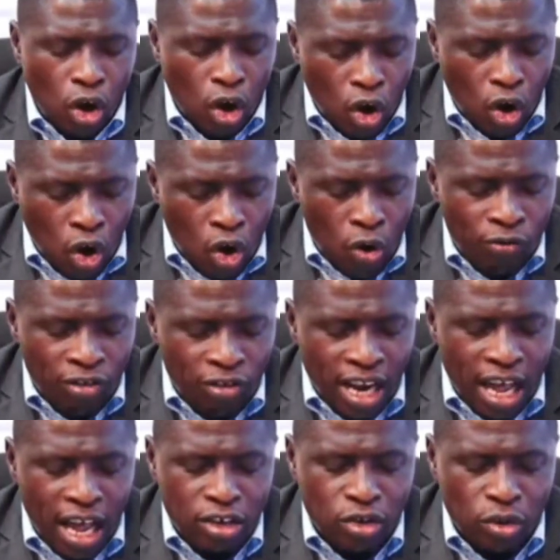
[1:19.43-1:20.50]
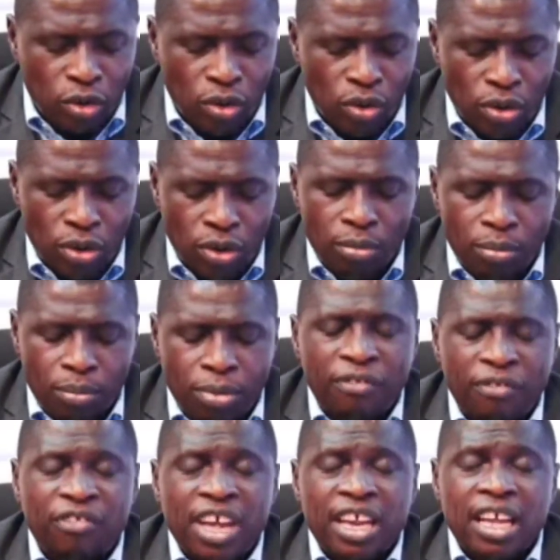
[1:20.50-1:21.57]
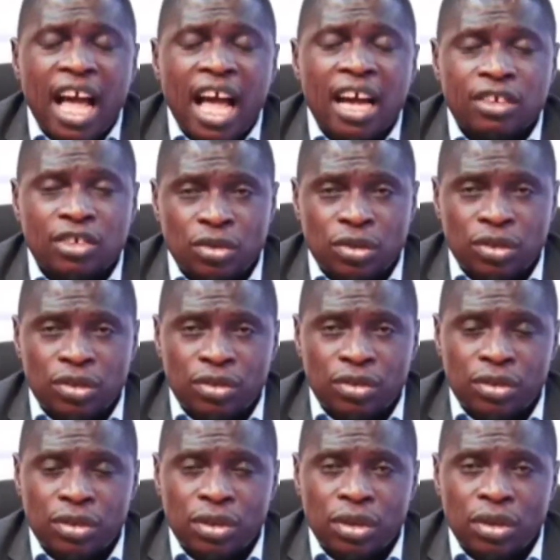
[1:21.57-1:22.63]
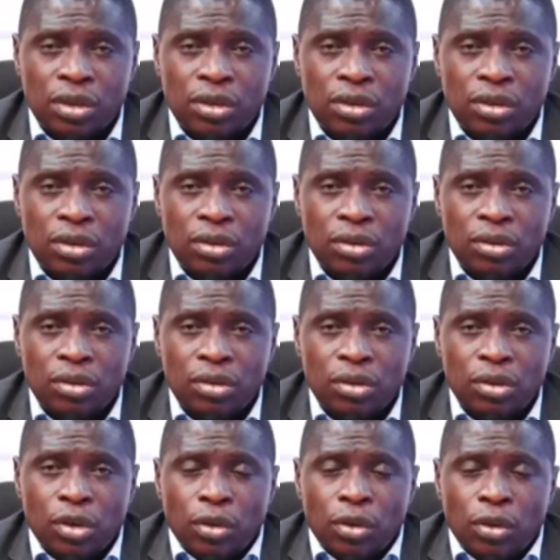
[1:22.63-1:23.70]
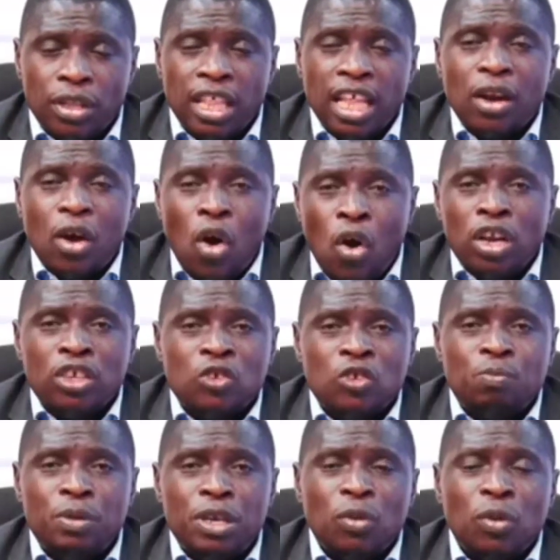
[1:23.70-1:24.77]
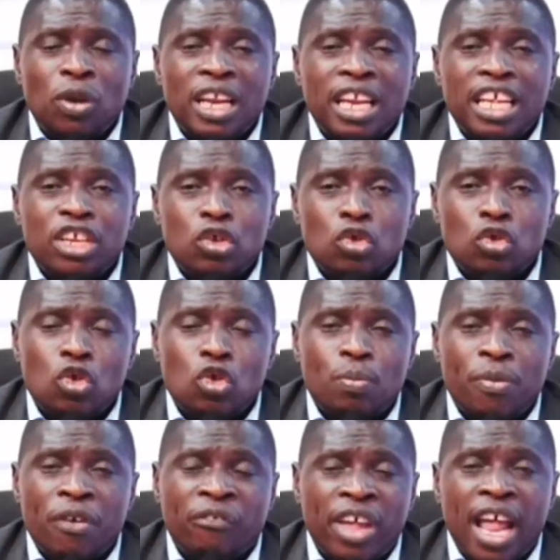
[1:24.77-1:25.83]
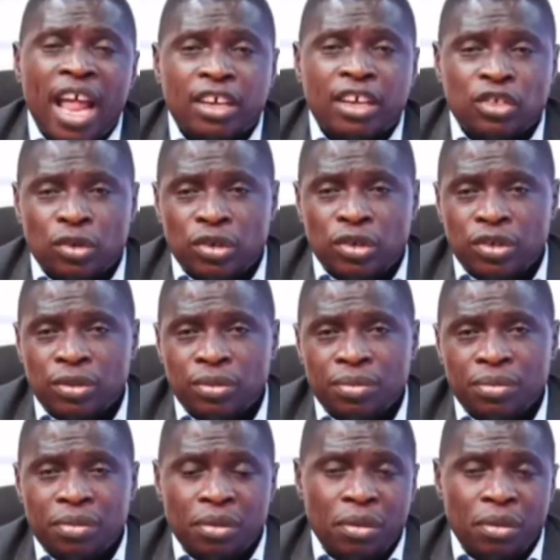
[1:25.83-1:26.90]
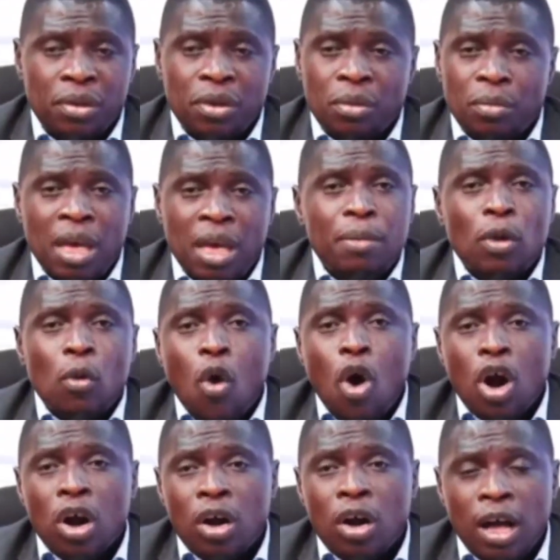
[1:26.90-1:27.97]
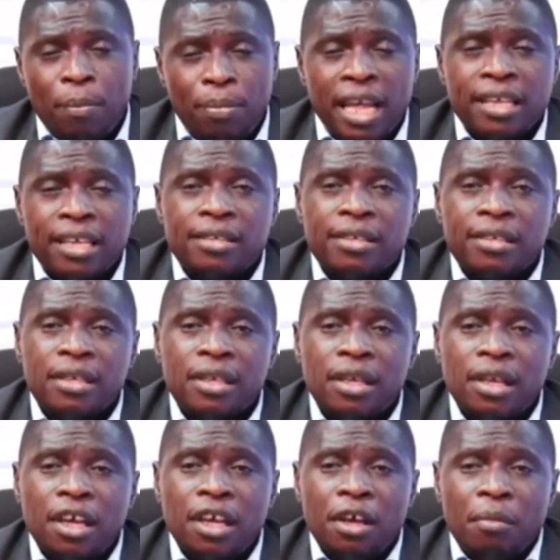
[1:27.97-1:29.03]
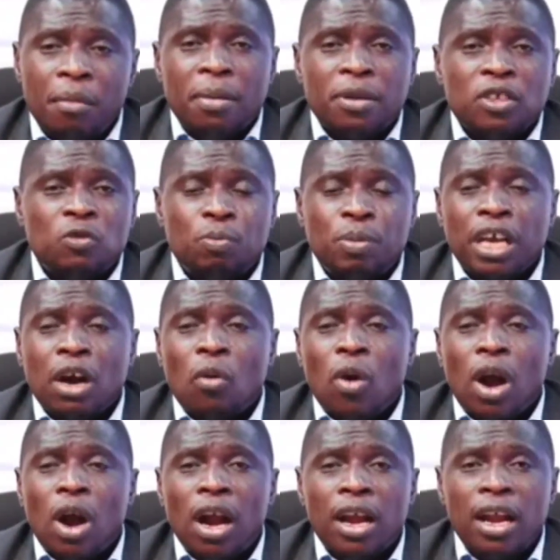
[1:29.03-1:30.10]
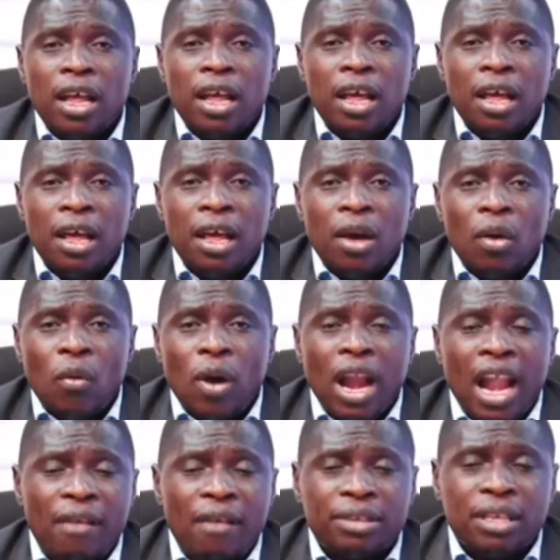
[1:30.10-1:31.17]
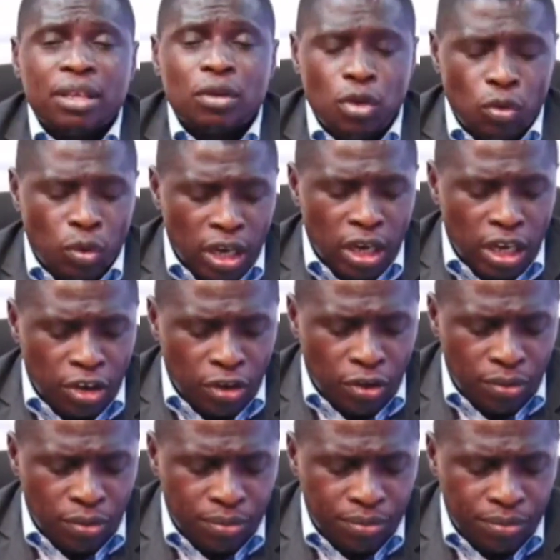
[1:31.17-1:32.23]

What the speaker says: Covenantal prophetic actions. The Holy Spirit will lead you to do prophetic actions. Maybe walk a place. Maybe speak a word. Whatever the Lord will lead you.